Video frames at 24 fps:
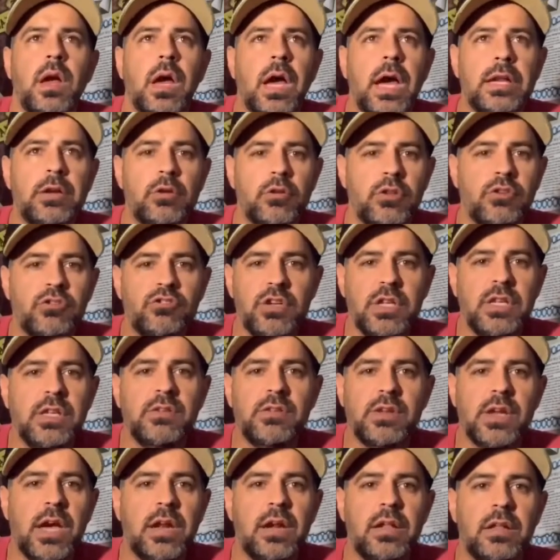I know the
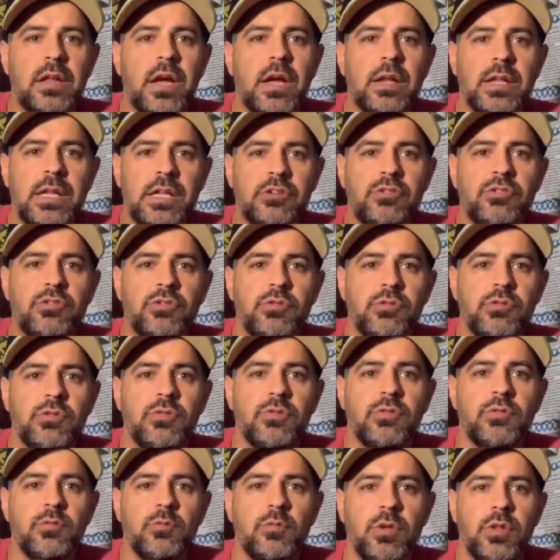Genie's got a lot of
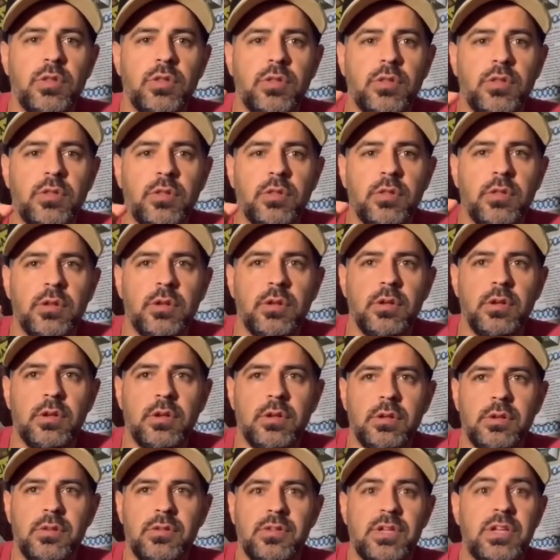issues with
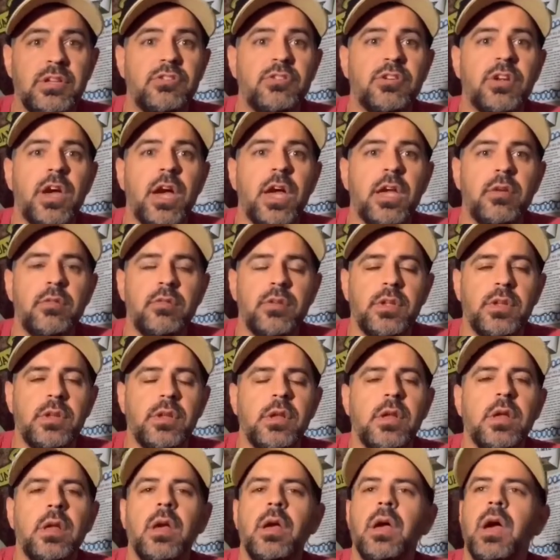the CGI of it.
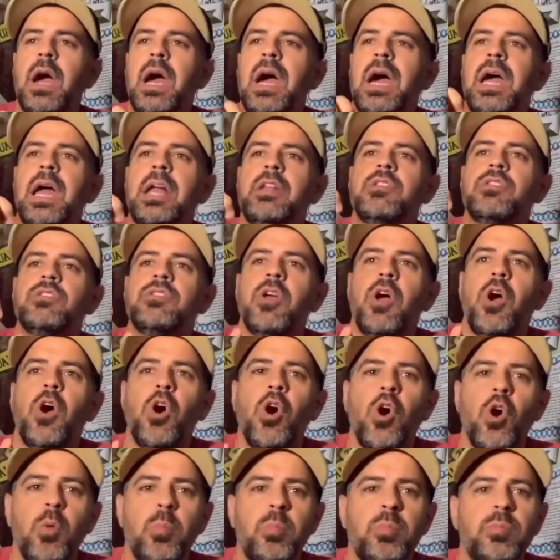I just
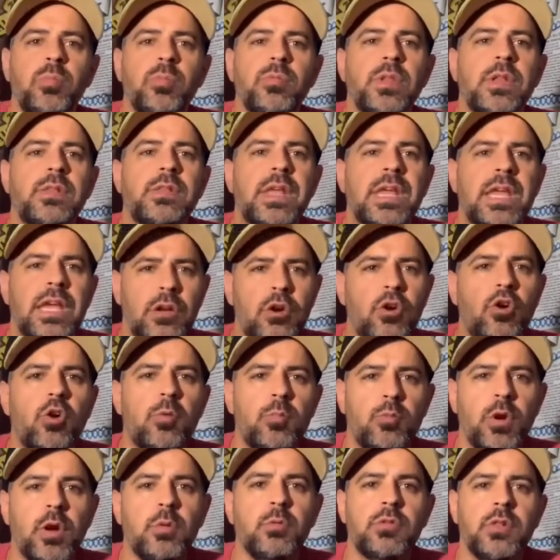hope that they hit a home
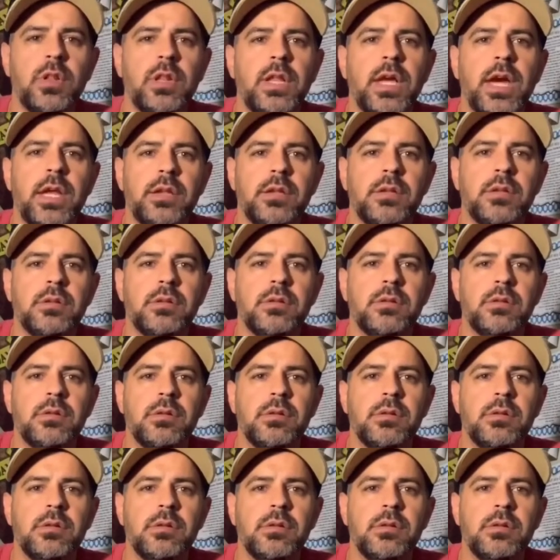run with Aladdin.